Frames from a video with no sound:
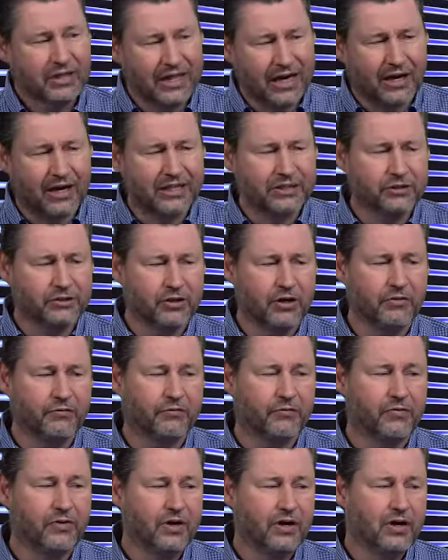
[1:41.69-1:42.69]
Now,
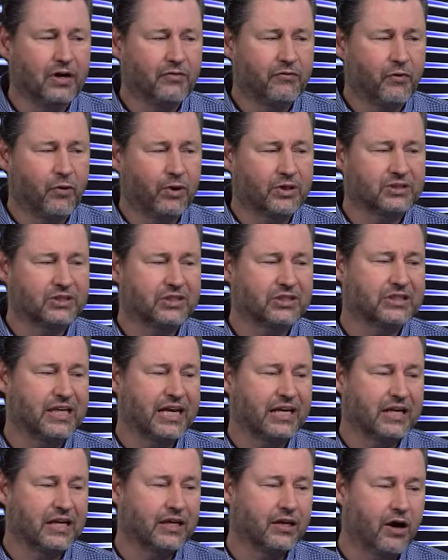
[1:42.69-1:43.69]
external forces
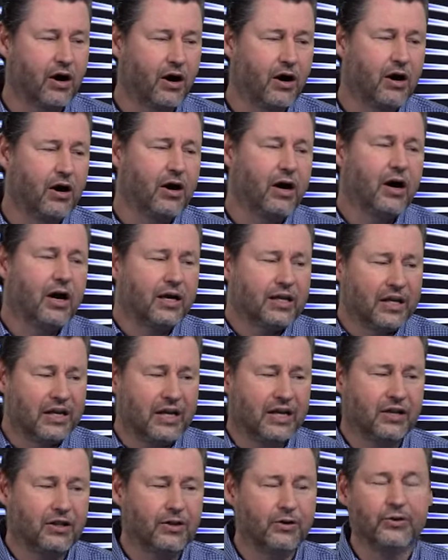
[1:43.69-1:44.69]
that can
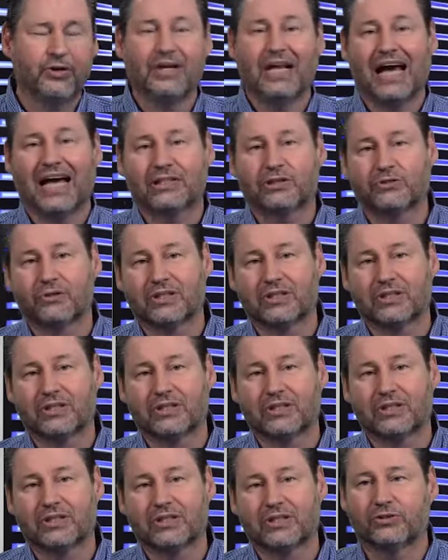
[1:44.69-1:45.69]
include natural
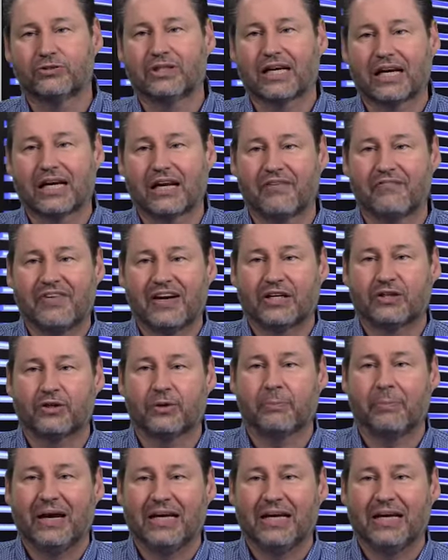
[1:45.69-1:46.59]
disasters that can affect your